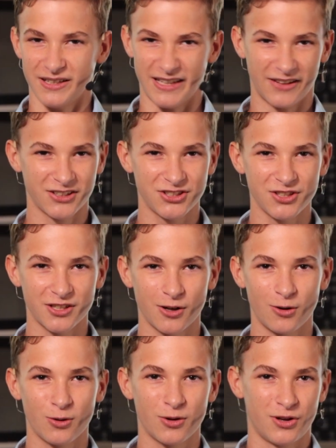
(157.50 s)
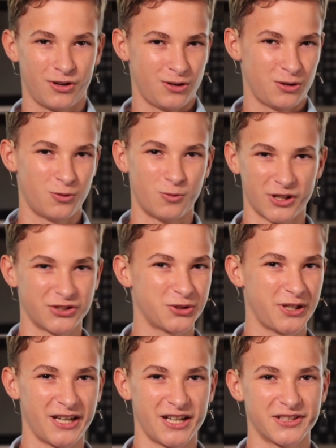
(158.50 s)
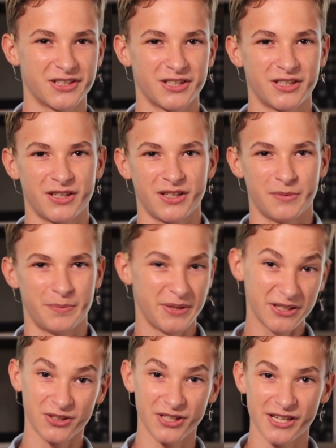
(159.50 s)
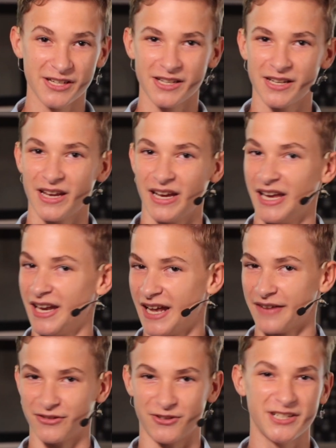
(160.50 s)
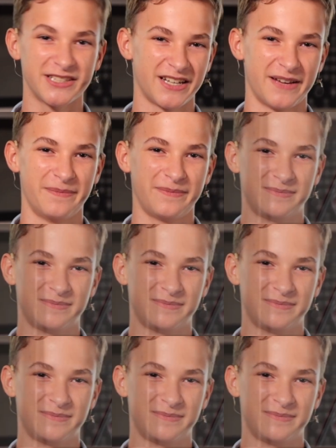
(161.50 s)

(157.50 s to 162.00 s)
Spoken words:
Now that you know, wash your hands, be clean, and have a great time.